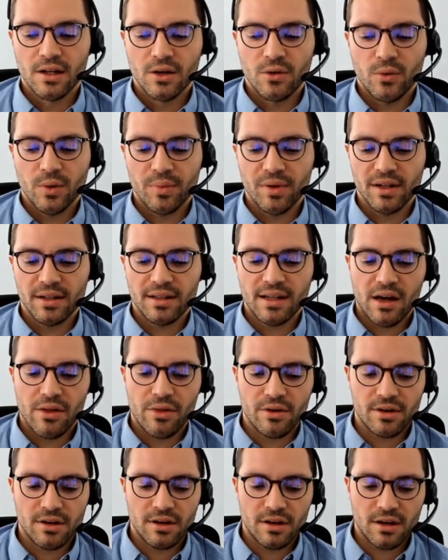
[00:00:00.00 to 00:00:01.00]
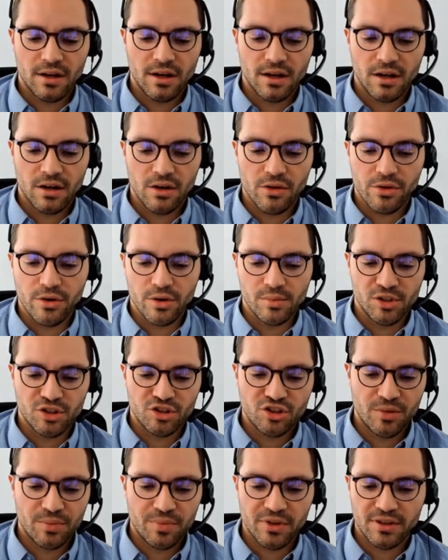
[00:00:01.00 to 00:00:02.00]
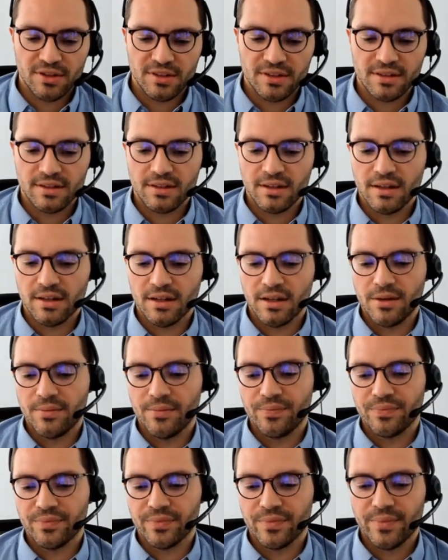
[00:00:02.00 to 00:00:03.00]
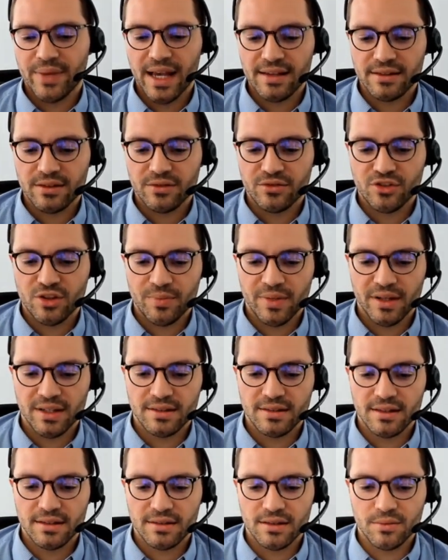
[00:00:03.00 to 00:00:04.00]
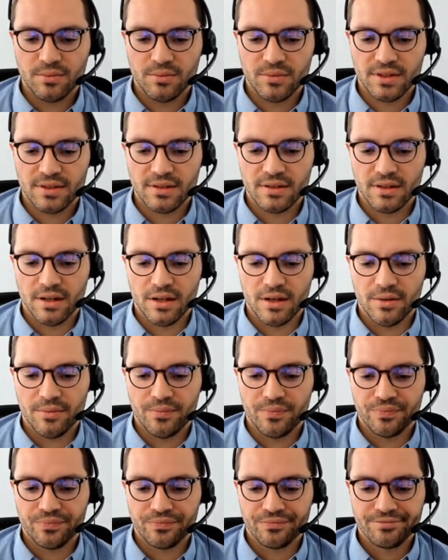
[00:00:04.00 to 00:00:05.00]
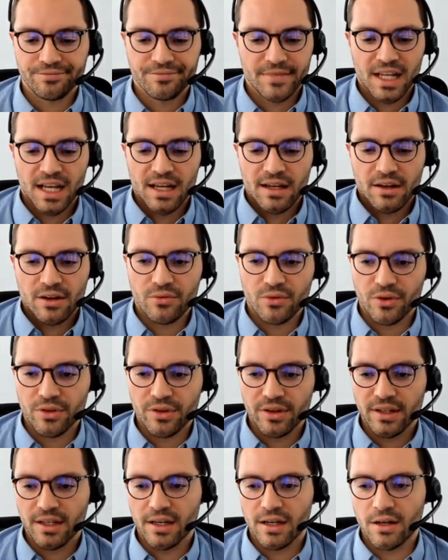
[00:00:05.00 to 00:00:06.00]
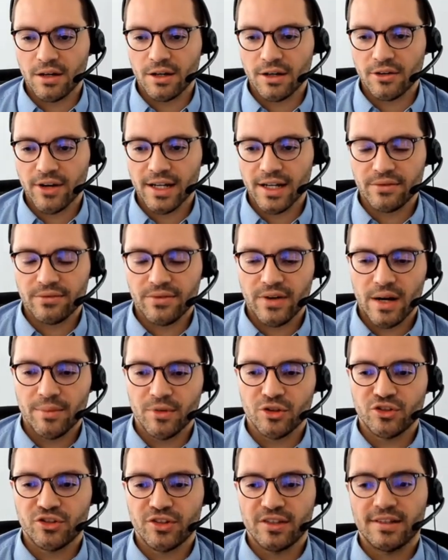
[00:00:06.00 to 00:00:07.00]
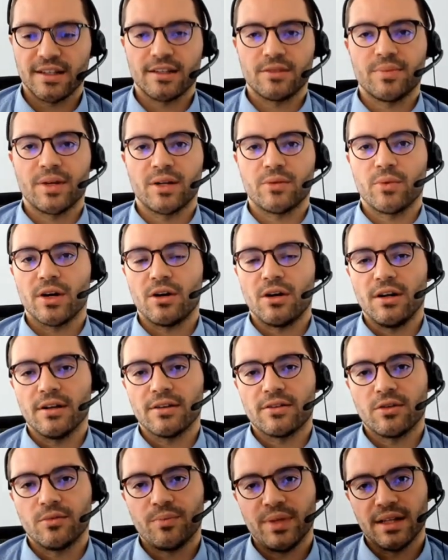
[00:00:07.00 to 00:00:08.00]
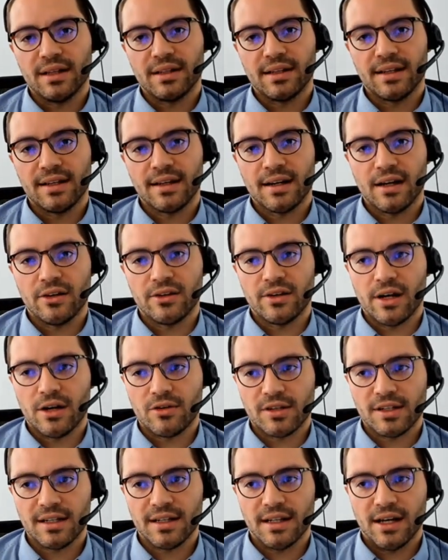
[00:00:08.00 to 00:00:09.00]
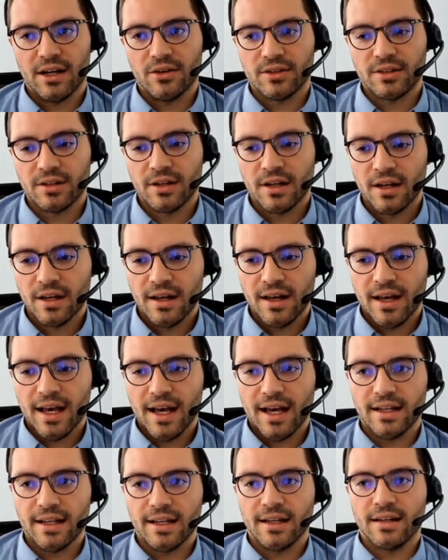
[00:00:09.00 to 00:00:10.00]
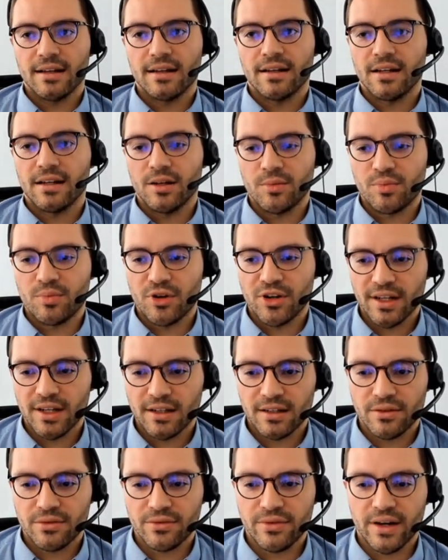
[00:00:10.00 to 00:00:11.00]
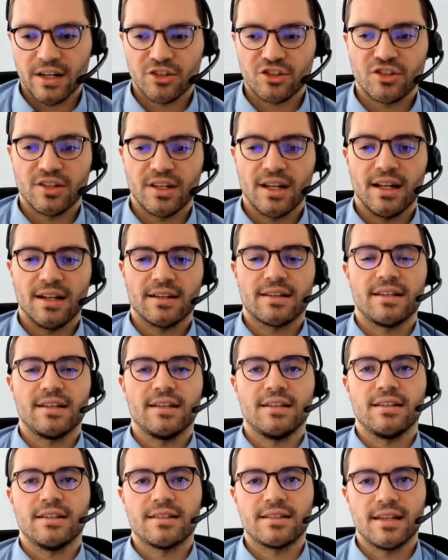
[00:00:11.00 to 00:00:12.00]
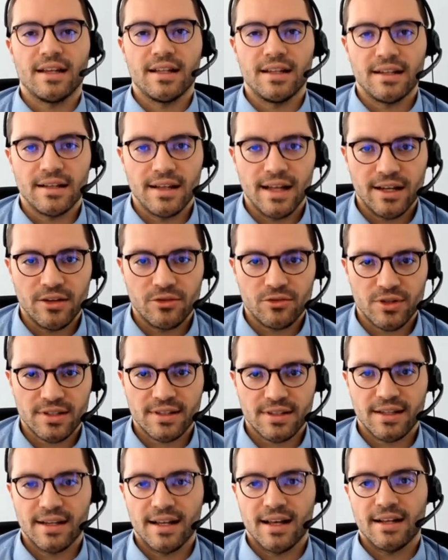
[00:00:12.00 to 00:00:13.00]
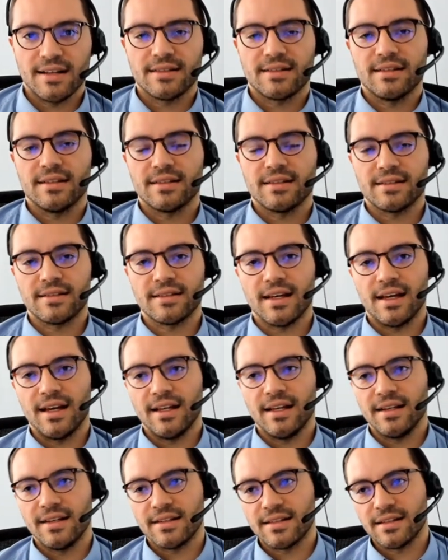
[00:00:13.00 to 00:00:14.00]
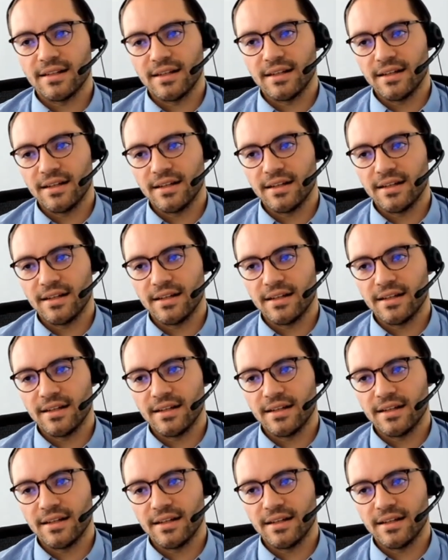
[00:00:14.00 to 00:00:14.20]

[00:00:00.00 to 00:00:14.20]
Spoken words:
We build other thermal shippers, passive shipping systems for the greater pharma logistics, but we are also building on our cloud, adding predictive functionalities and lane risk analysis and